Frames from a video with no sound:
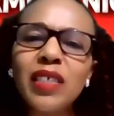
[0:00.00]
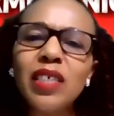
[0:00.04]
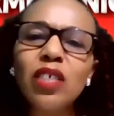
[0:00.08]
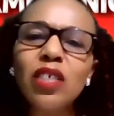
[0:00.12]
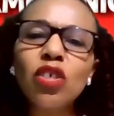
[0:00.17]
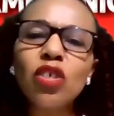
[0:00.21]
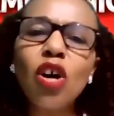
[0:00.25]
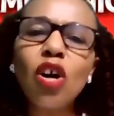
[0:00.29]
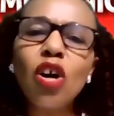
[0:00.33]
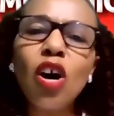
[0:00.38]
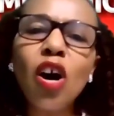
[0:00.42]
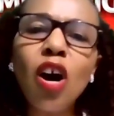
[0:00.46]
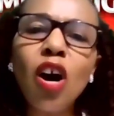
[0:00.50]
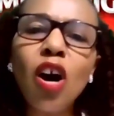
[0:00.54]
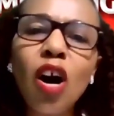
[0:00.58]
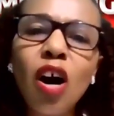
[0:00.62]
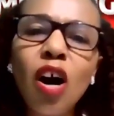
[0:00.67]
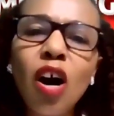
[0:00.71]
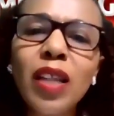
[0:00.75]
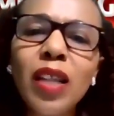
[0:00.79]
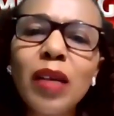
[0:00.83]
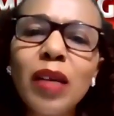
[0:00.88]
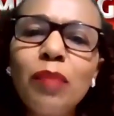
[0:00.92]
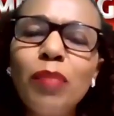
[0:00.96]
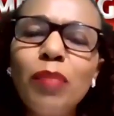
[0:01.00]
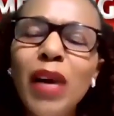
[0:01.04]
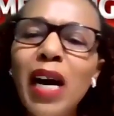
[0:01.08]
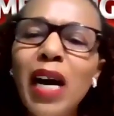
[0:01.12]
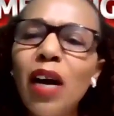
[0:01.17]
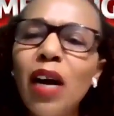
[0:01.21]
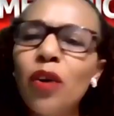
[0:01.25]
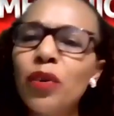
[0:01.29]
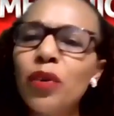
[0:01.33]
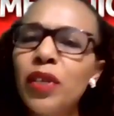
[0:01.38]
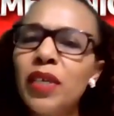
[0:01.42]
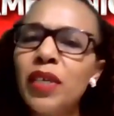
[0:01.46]
is all
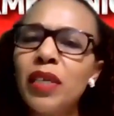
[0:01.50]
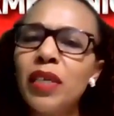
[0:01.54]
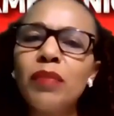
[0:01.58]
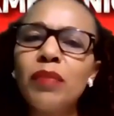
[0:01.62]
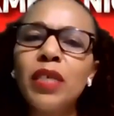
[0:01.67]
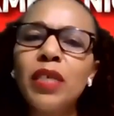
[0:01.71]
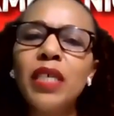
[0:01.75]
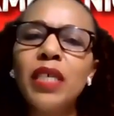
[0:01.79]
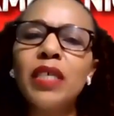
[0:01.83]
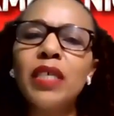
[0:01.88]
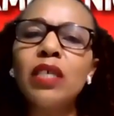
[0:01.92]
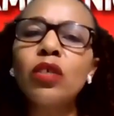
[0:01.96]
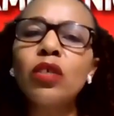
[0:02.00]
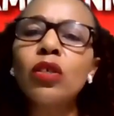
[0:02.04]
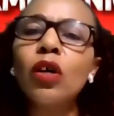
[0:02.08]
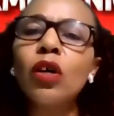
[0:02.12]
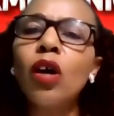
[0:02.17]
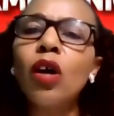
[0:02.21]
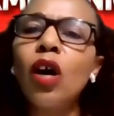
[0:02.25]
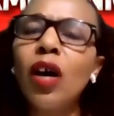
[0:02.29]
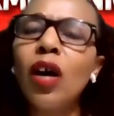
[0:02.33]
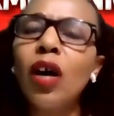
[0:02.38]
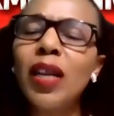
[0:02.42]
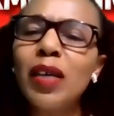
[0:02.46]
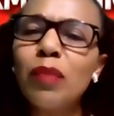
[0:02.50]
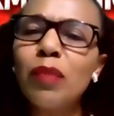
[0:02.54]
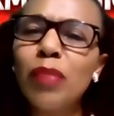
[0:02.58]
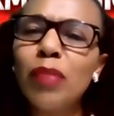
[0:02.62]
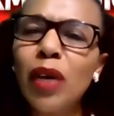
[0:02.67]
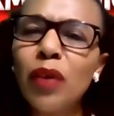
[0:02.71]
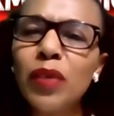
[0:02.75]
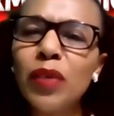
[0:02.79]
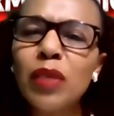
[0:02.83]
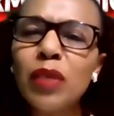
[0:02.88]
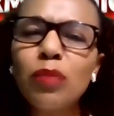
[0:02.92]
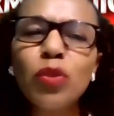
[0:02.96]
about him. It is all
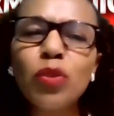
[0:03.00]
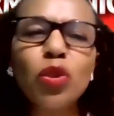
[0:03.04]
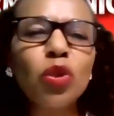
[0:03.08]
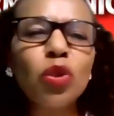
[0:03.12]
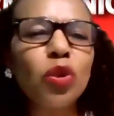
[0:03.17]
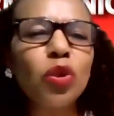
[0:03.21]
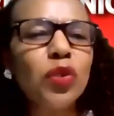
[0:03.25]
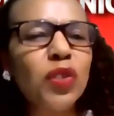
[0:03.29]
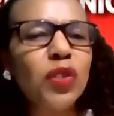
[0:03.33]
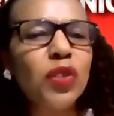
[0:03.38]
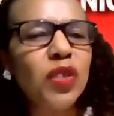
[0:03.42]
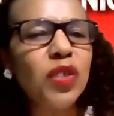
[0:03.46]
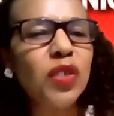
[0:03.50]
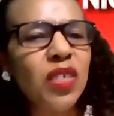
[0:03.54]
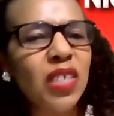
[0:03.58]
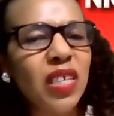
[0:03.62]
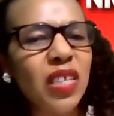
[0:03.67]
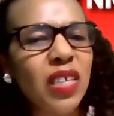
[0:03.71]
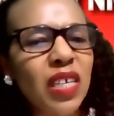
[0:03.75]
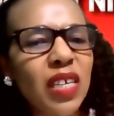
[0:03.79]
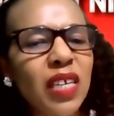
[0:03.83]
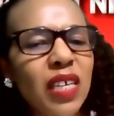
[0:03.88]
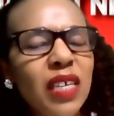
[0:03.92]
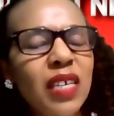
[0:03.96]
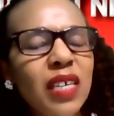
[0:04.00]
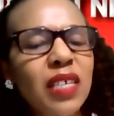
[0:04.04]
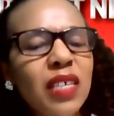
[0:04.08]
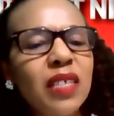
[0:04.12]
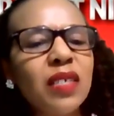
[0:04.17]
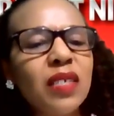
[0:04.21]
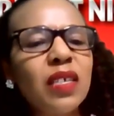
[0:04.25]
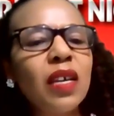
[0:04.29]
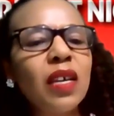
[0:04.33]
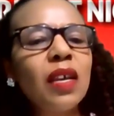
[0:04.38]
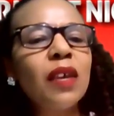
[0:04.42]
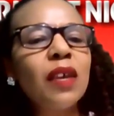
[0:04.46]
about him. So
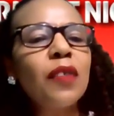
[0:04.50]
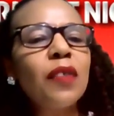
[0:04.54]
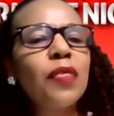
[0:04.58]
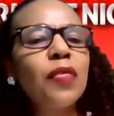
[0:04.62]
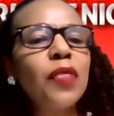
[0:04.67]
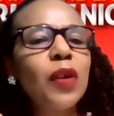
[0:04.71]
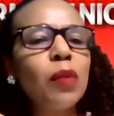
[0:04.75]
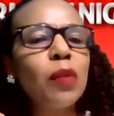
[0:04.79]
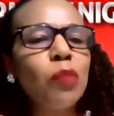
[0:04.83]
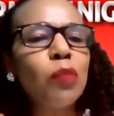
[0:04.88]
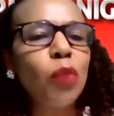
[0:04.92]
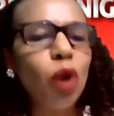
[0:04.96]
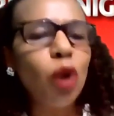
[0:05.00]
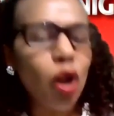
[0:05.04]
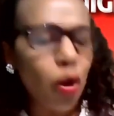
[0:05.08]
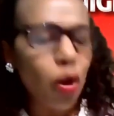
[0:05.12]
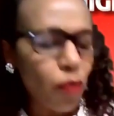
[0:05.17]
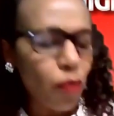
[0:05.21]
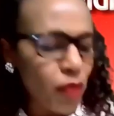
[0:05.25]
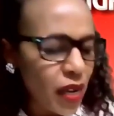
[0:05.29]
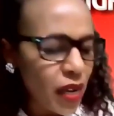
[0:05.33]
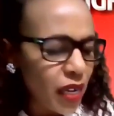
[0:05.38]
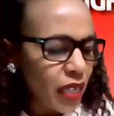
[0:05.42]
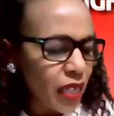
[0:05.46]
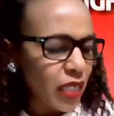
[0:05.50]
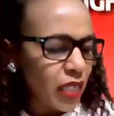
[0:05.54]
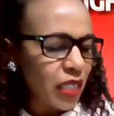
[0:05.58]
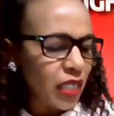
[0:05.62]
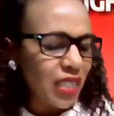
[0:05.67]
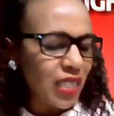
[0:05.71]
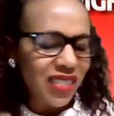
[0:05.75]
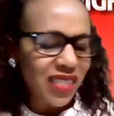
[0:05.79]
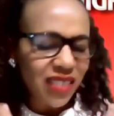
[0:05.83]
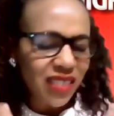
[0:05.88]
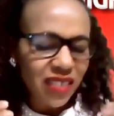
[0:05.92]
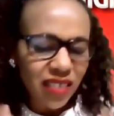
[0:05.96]
seize the
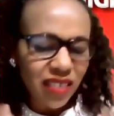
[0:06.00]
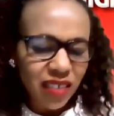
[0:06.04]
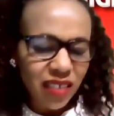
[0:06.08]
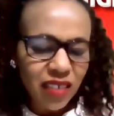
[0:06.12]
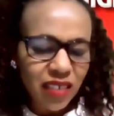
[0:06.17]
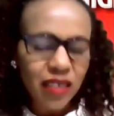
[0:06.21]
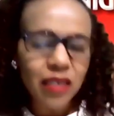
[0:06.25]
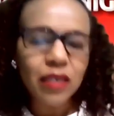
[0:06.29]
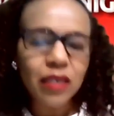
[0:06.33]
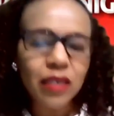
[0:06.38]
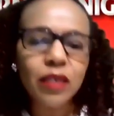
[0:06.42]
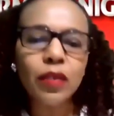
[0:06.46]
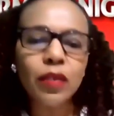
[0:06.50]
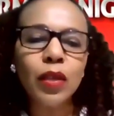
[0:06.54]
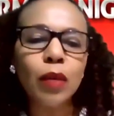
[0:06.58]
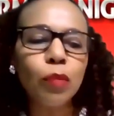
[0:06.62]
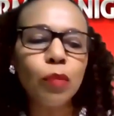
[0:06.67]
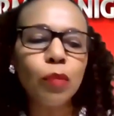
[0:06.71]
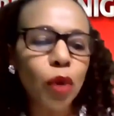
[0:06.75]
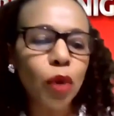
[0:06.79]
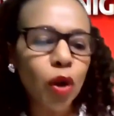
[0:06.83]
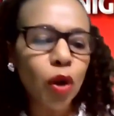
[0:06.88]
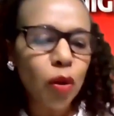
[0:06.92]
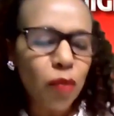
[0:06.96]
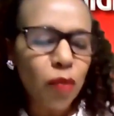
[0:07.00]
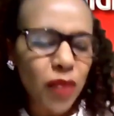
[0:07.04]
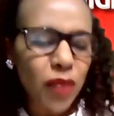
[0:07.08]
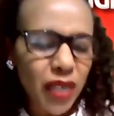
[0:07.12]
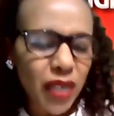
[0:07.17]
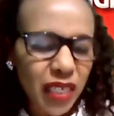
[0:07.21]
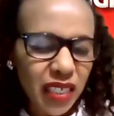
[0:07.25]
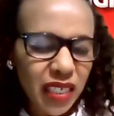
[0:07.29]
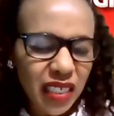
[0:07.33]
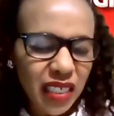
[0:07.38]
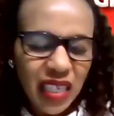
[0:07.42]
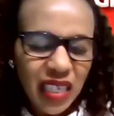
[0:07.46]
moment. Seize the
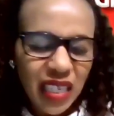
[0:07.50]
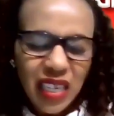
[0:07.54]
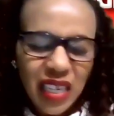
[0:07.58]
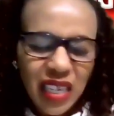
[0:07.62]
moment.